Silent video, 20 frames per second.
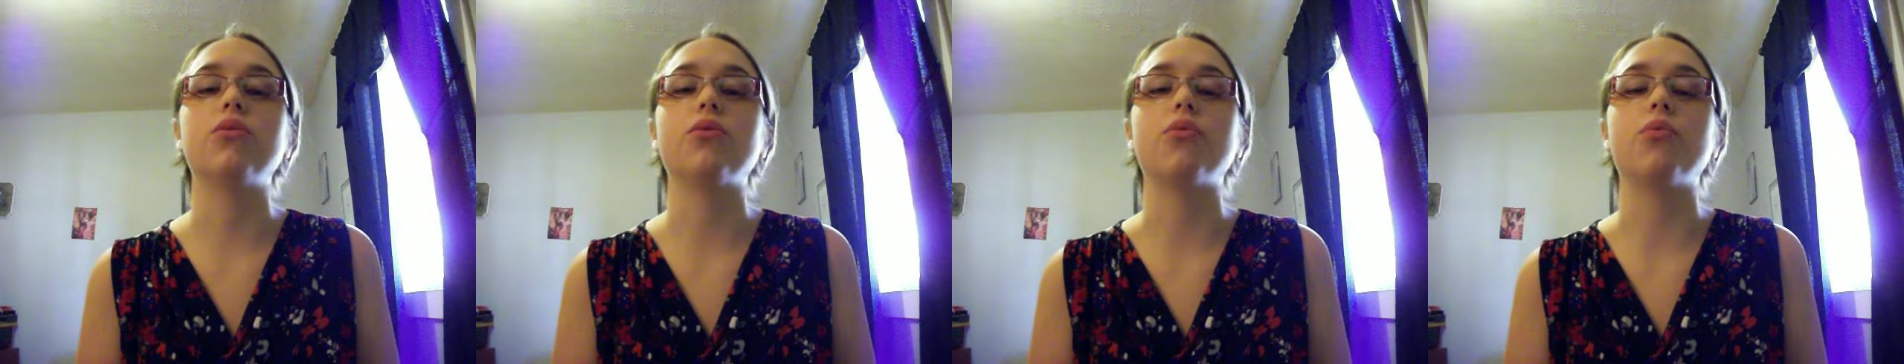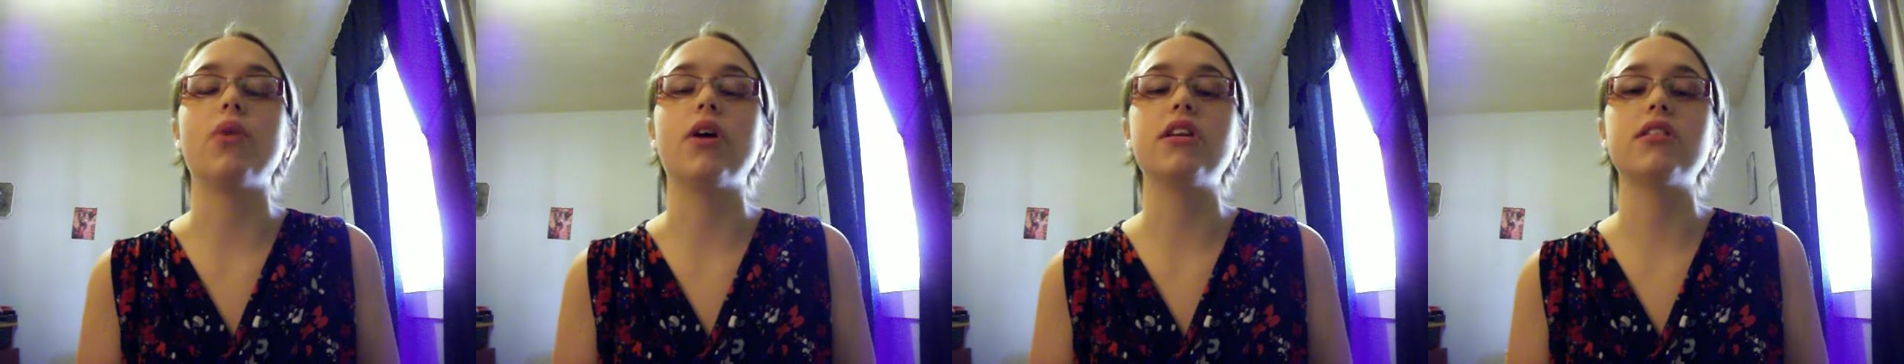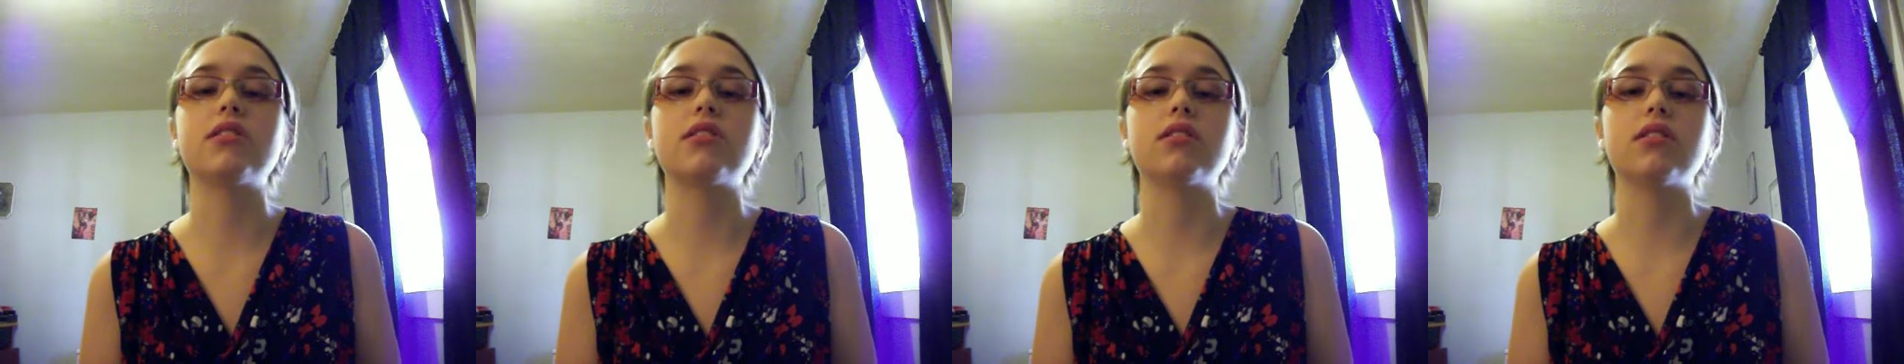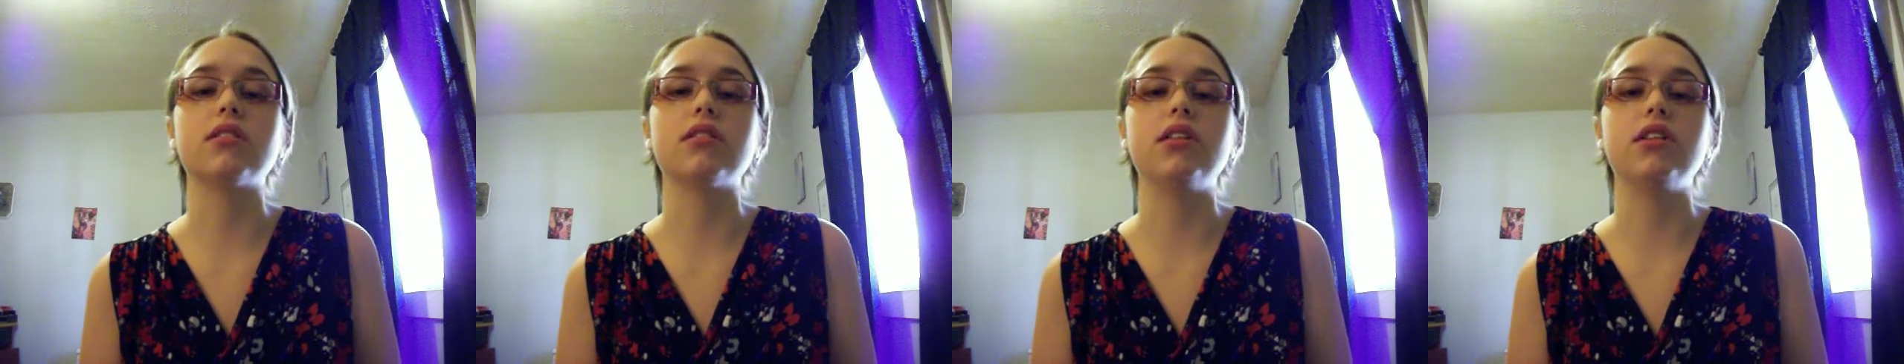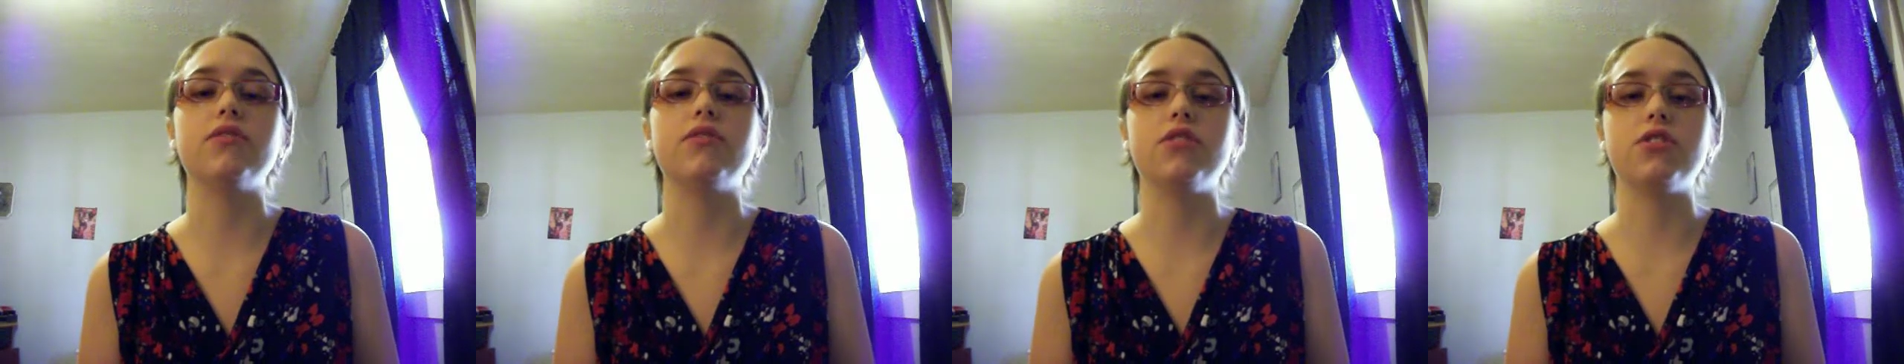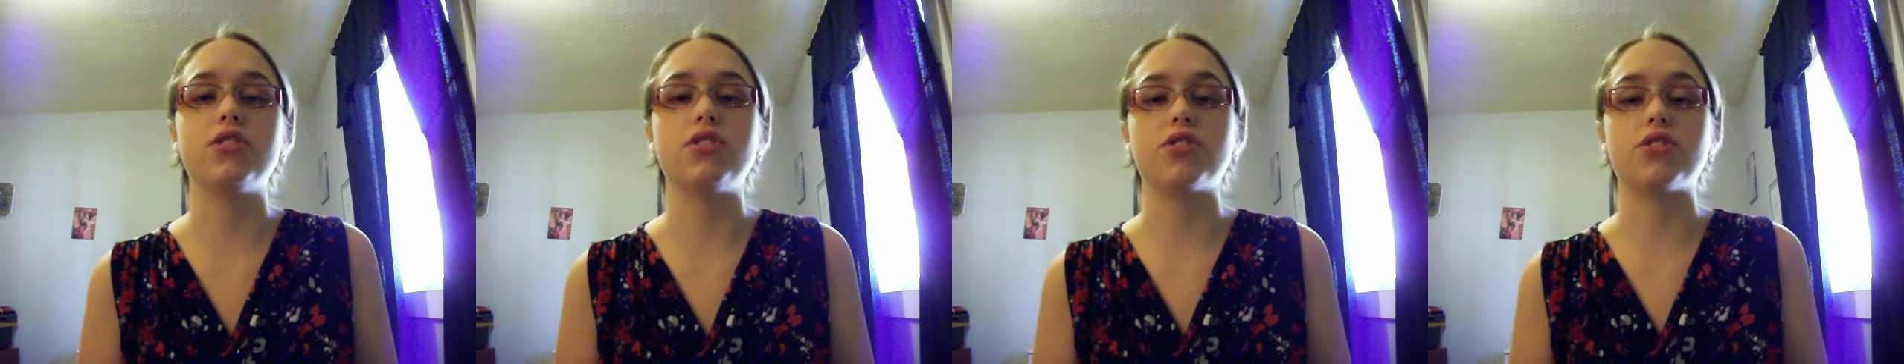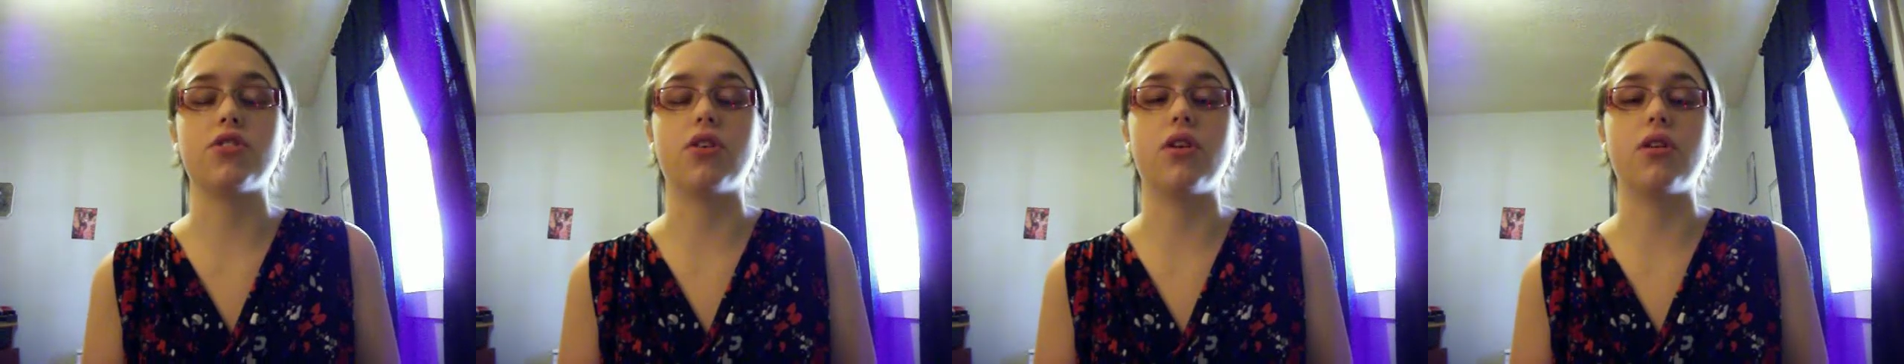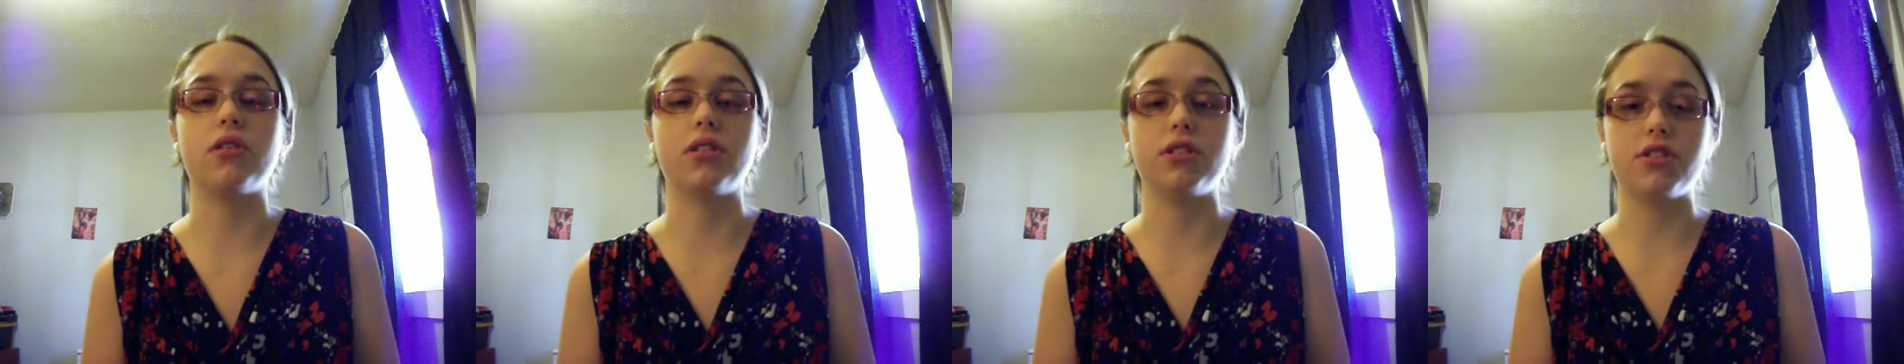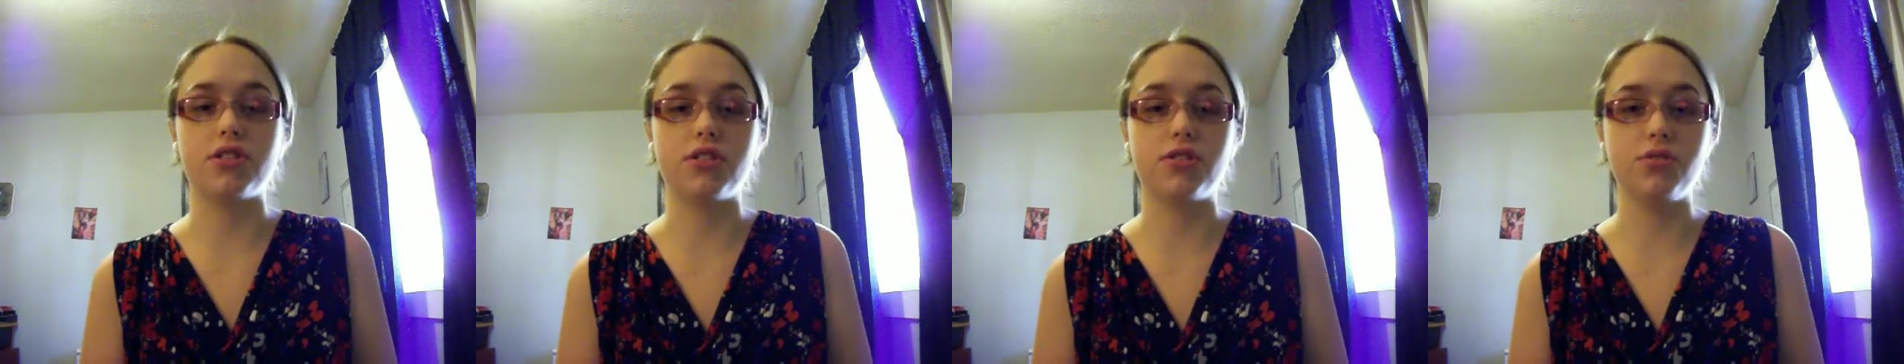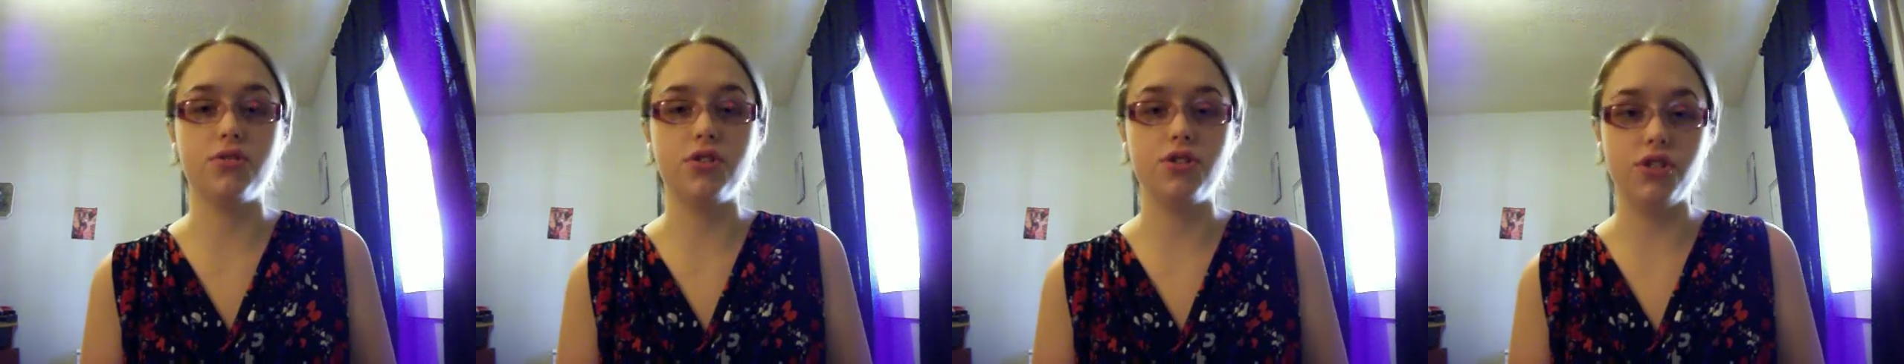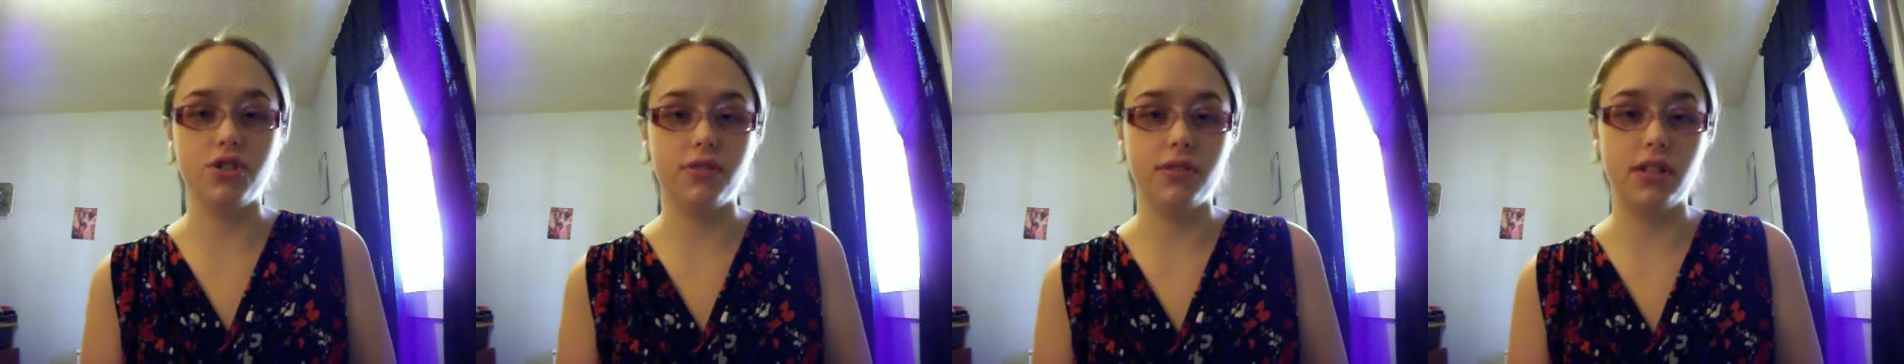ways to live and start as soon as you